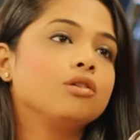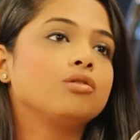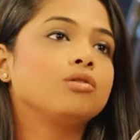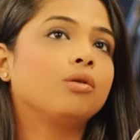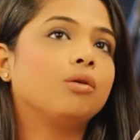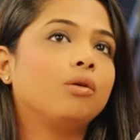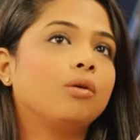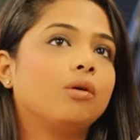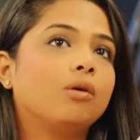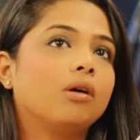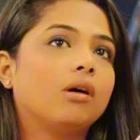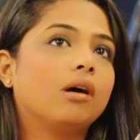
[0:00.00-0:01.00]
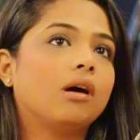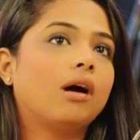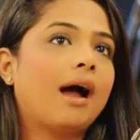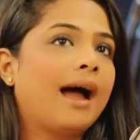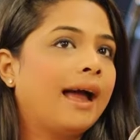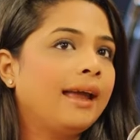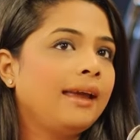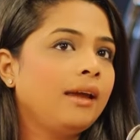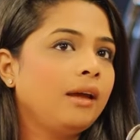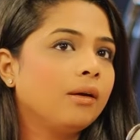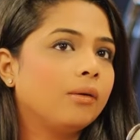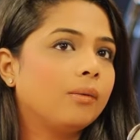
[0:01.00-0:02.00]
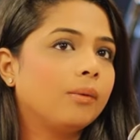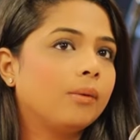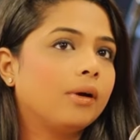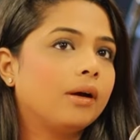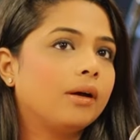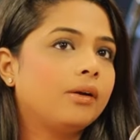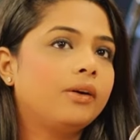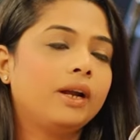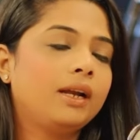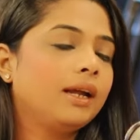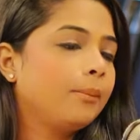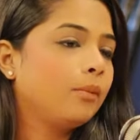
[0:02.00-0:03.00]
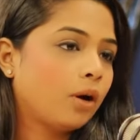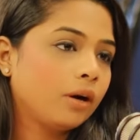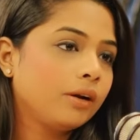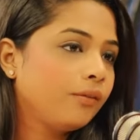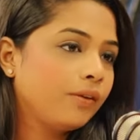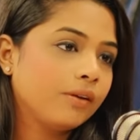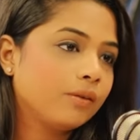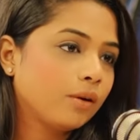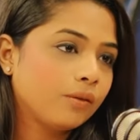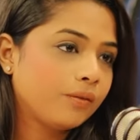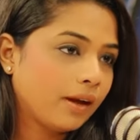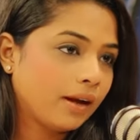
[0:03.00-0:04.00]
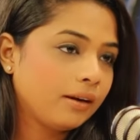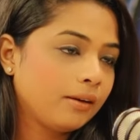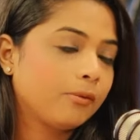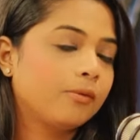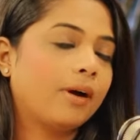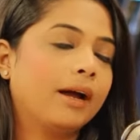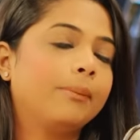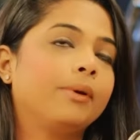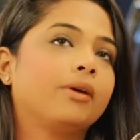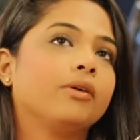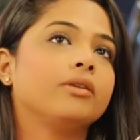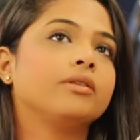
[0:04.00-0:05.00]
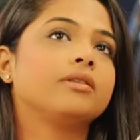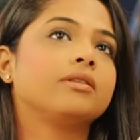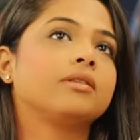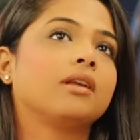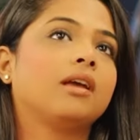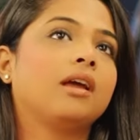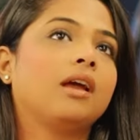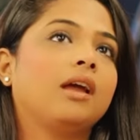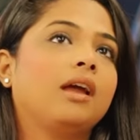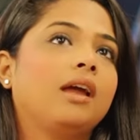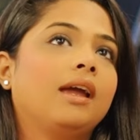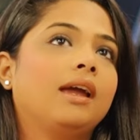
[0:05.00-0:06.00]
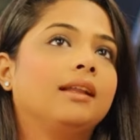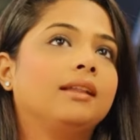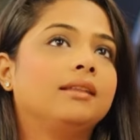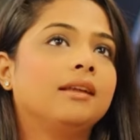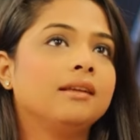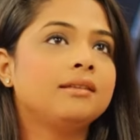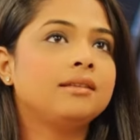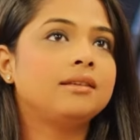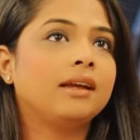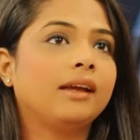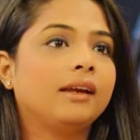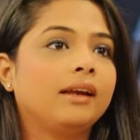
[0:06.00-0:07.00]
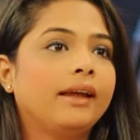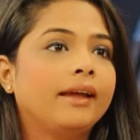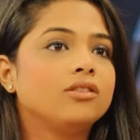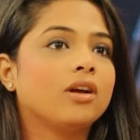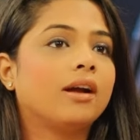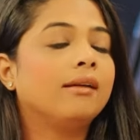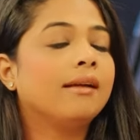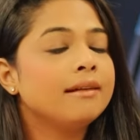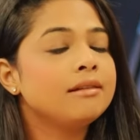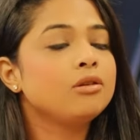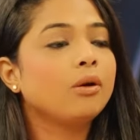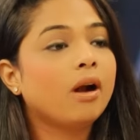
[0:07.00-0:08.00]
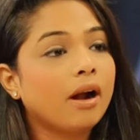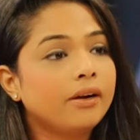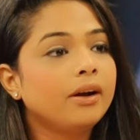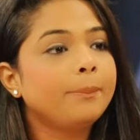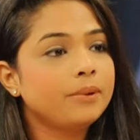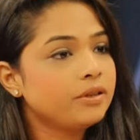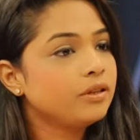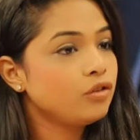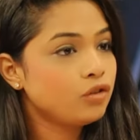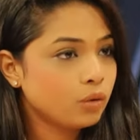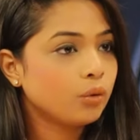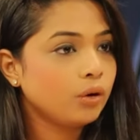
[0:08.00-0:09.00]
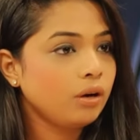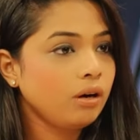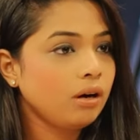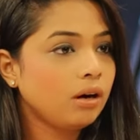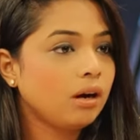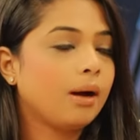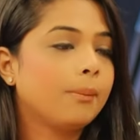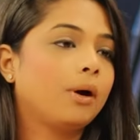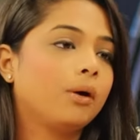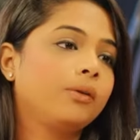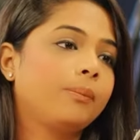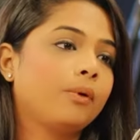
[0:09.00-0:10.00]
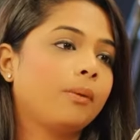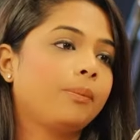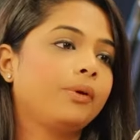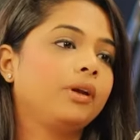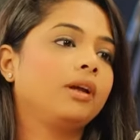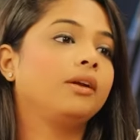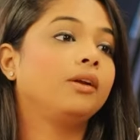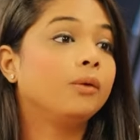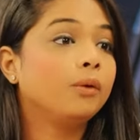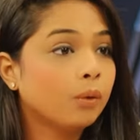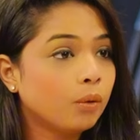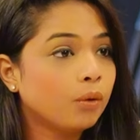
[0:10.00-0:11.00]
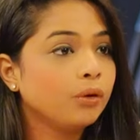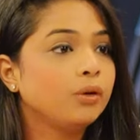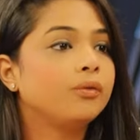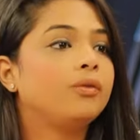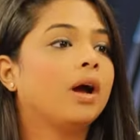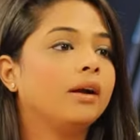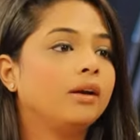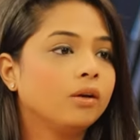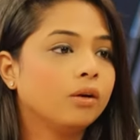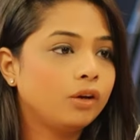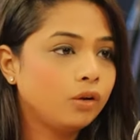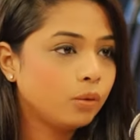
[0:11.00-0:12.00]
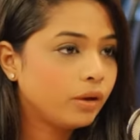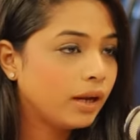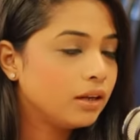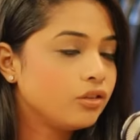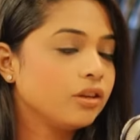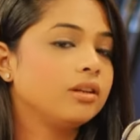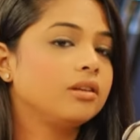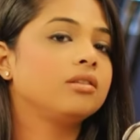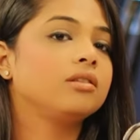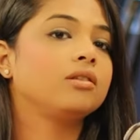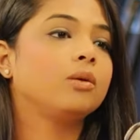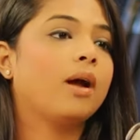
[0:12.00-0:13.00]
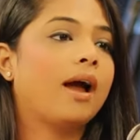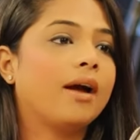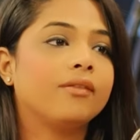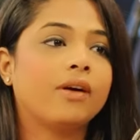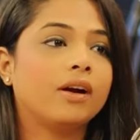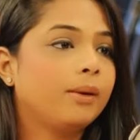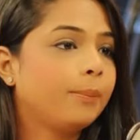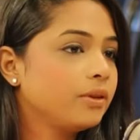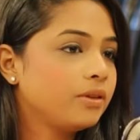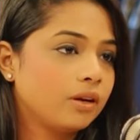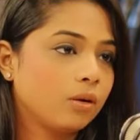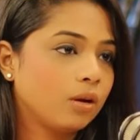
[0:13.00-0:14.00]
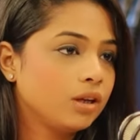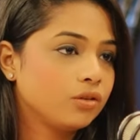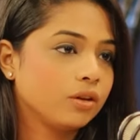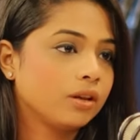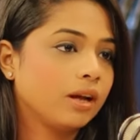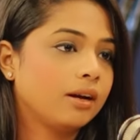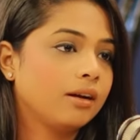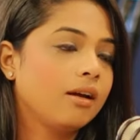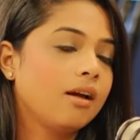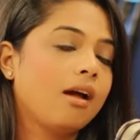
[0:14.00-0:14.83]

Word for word: So I really am not in favor of that. Why? Because in this day and age, unless you're 100% sure about the property and you know you've done your due diligence, you have 100% knowledge on that,